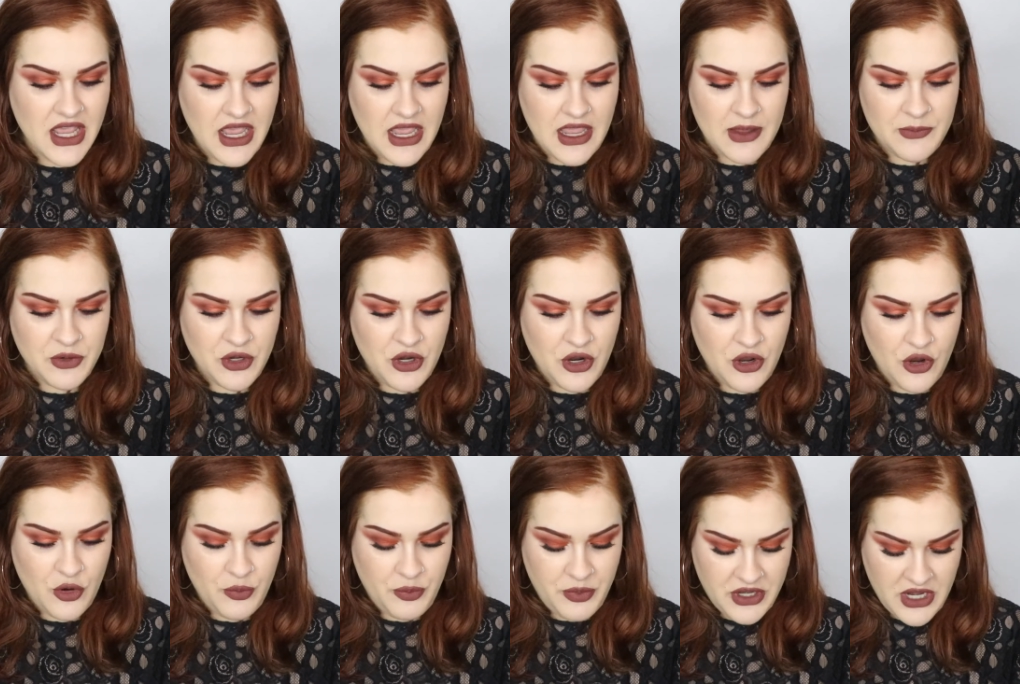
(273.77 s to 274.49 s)
I'm
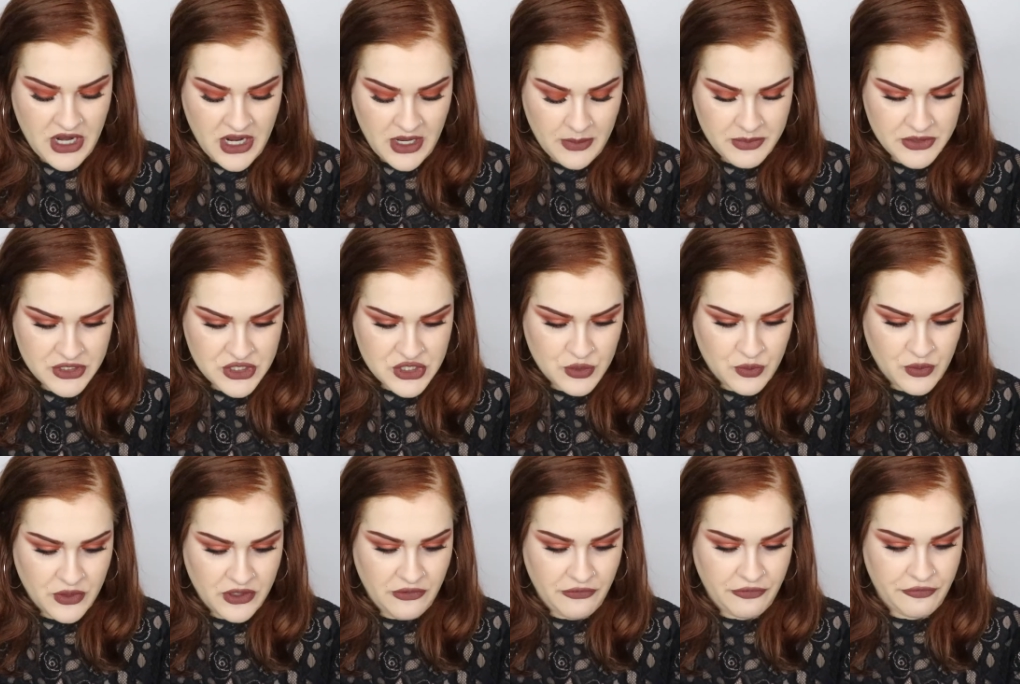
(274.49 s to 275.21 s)
gonna open up
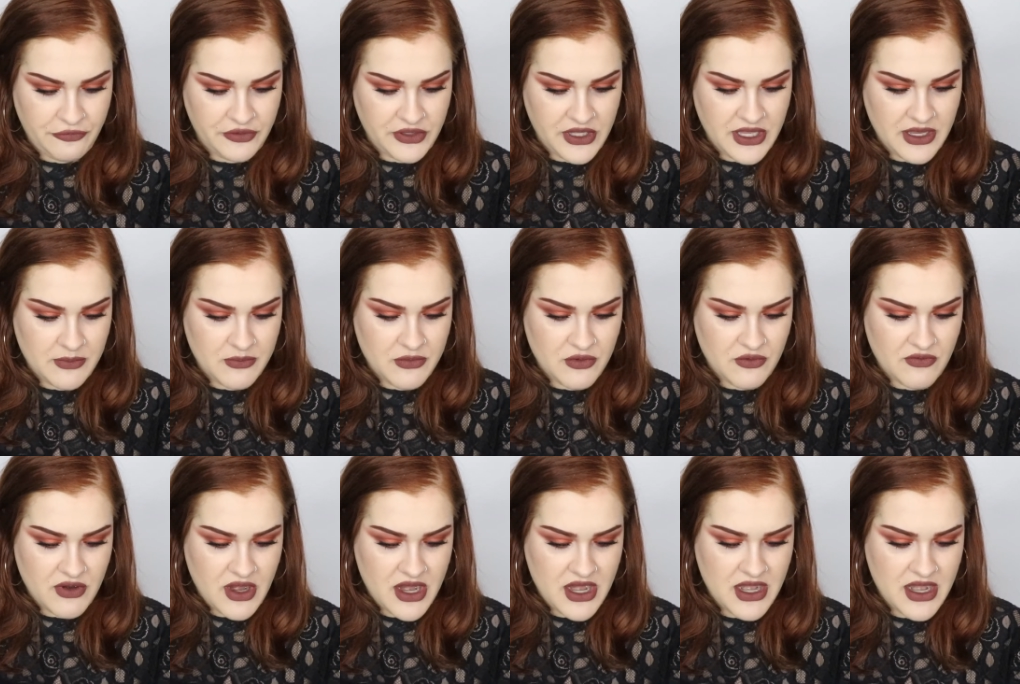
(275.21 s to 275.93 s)
Twin Flame
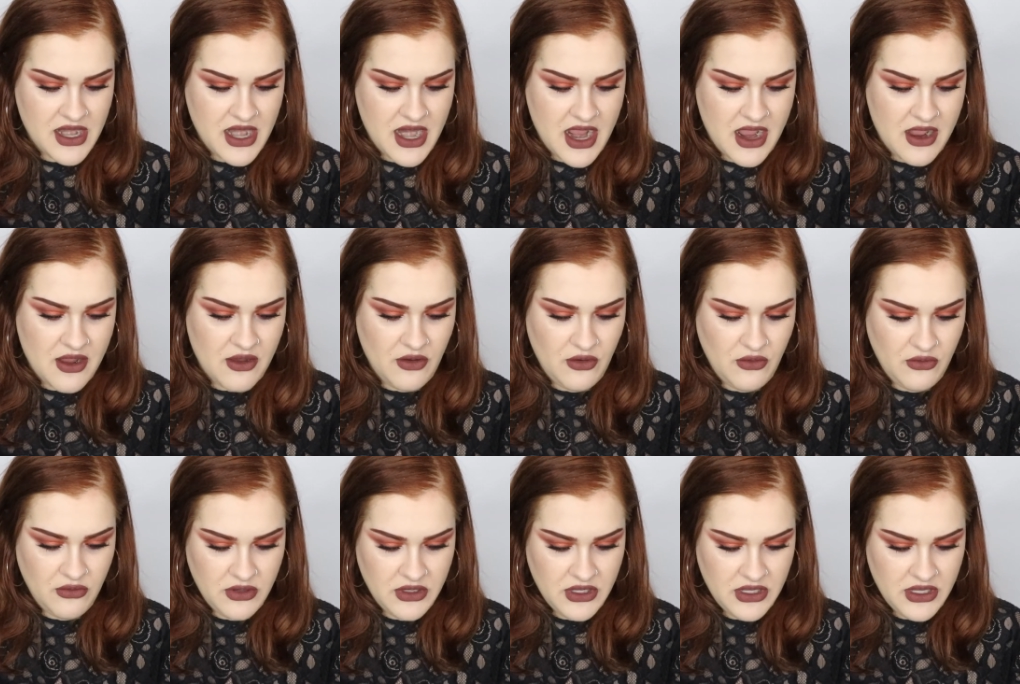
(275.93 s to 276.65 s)
right
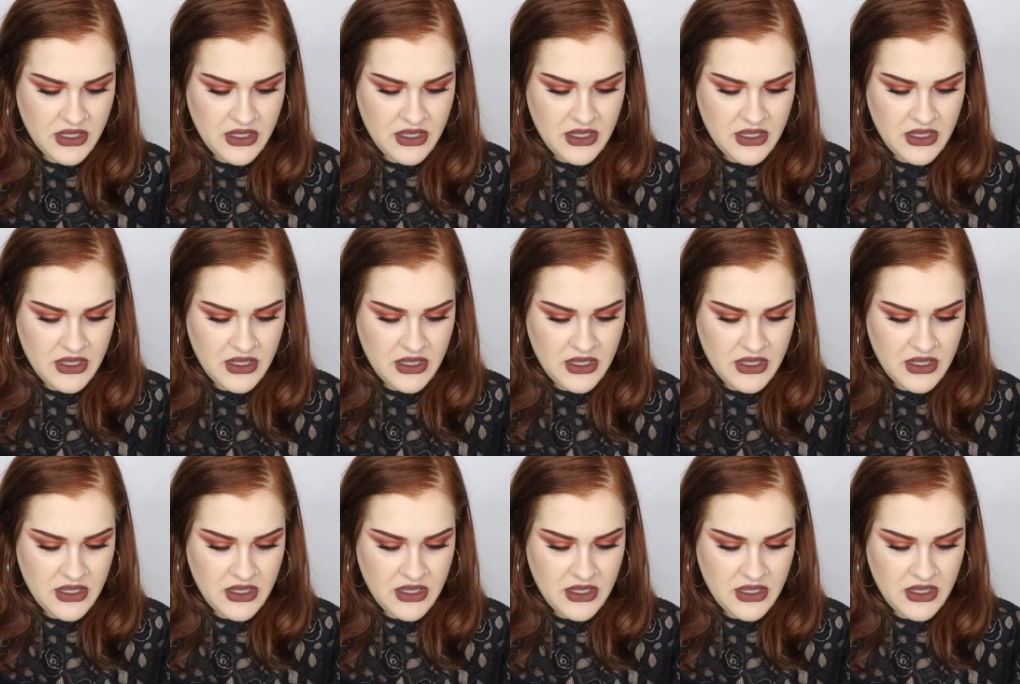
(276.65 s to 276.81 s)
now